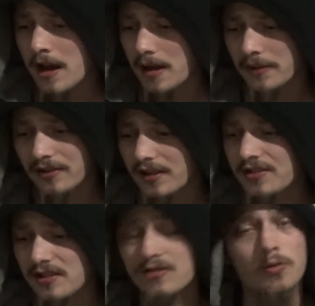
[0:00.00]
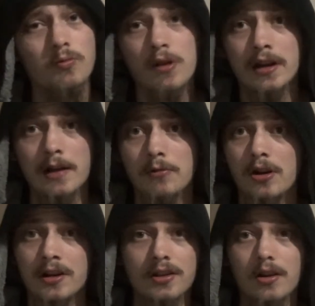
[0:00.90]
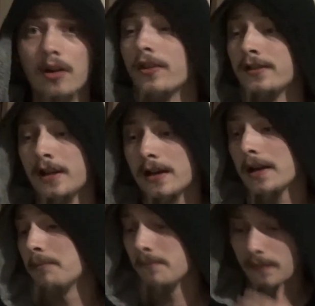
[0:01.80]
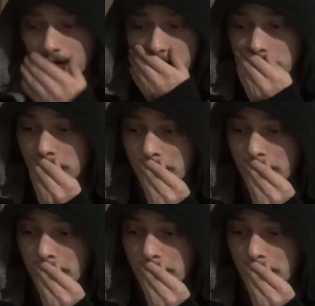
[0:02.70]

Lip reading: I mean, this is what I want all the time. Like,